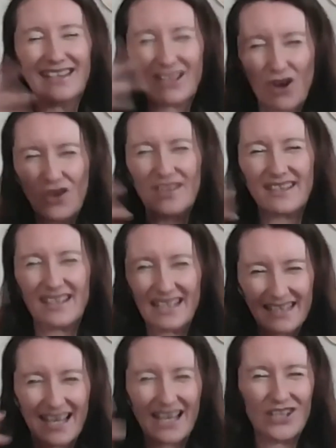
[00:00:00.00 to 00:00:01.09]
constantly
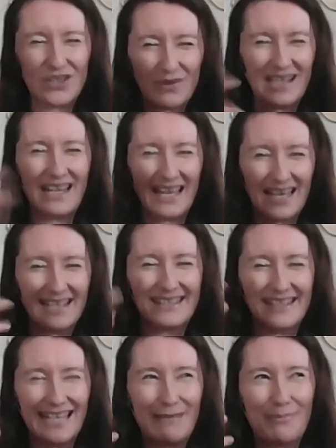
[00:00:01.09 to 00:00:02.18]
takes you a layer
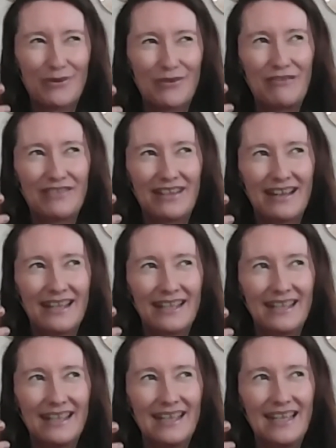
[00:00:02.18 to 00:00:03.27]
deeper of, like,
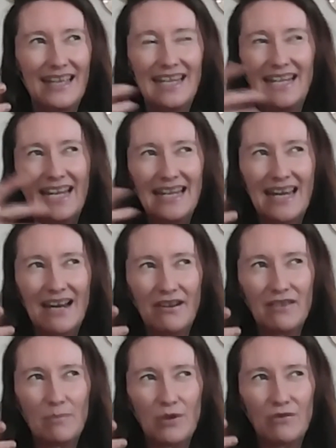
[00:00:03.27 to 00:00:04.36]
in any area of
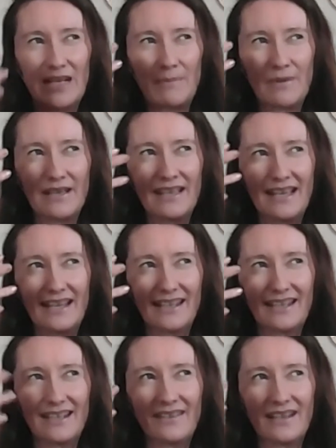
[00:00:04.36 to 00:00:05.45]
the book really, but like
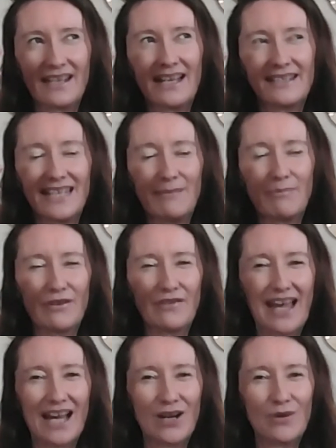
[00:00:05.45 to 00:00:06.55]
another layer deeper of
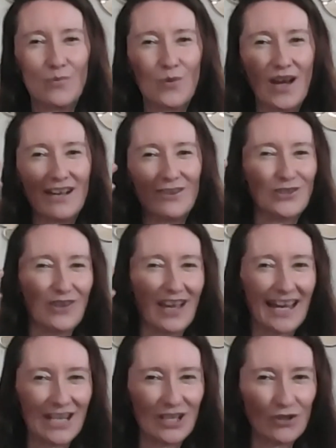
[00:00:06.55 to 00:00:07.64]
how, what else your
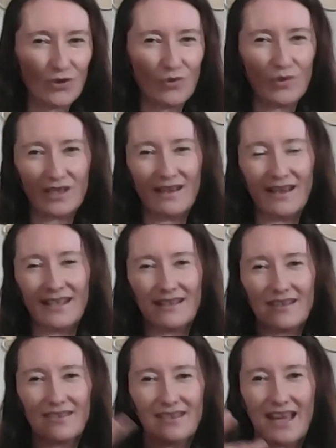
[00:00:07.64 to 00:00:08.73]
angel would like
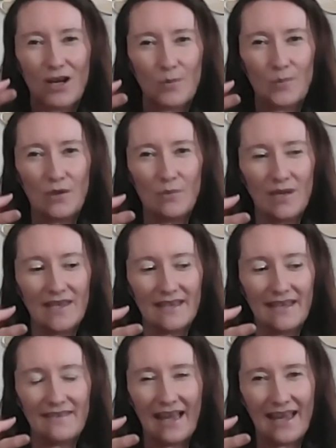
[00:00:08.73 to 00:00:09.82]
to help you with
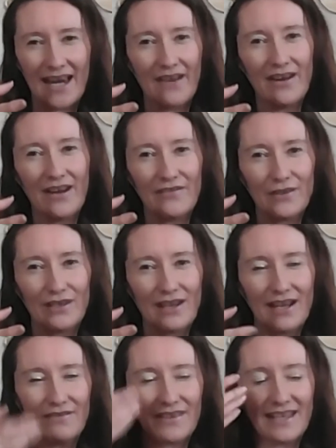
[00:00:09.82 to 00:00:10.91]
in that area of your
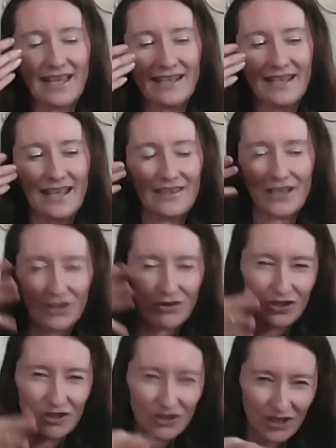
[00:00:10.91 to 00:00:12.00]
life. And then you
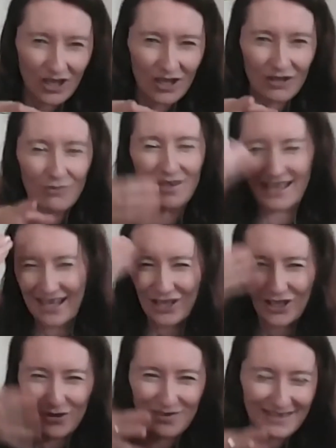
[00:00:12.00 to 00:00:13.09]
can journal with that and
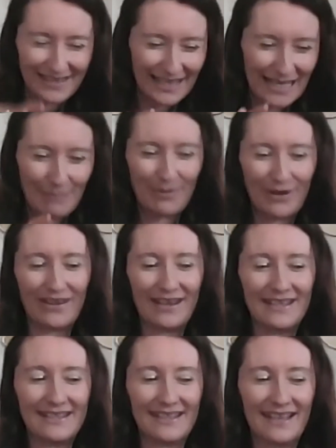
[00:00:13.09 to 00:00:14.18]
go
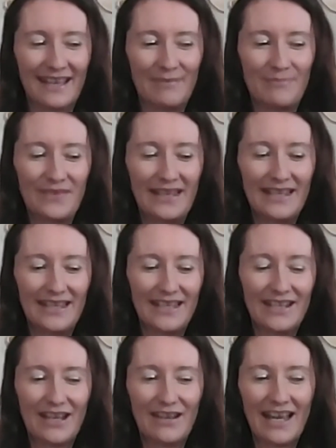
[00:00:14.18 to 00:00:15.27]
deeper. And
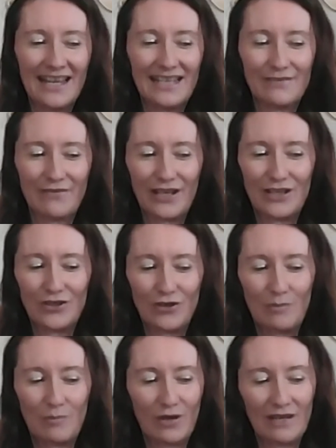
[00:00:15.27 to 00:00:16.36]
you know, A, it's very
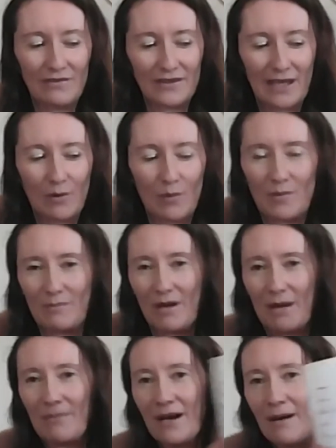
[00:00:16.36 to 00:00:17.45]
enjoyable. I love doing that one with my
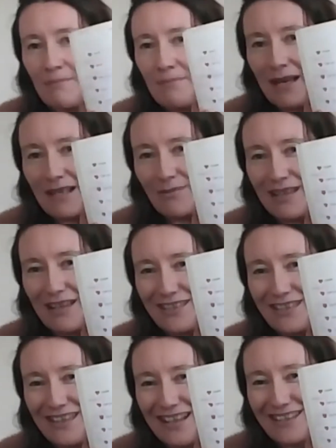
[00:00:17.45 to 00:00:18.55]
mum. Perhaps we'll have to
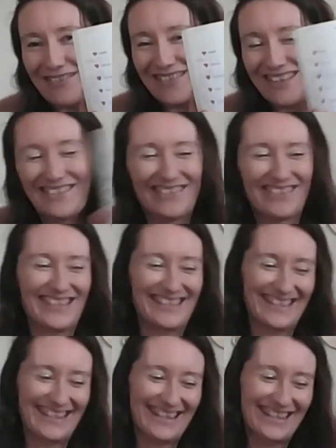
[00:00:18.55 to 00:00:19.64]
do that sometime for us together.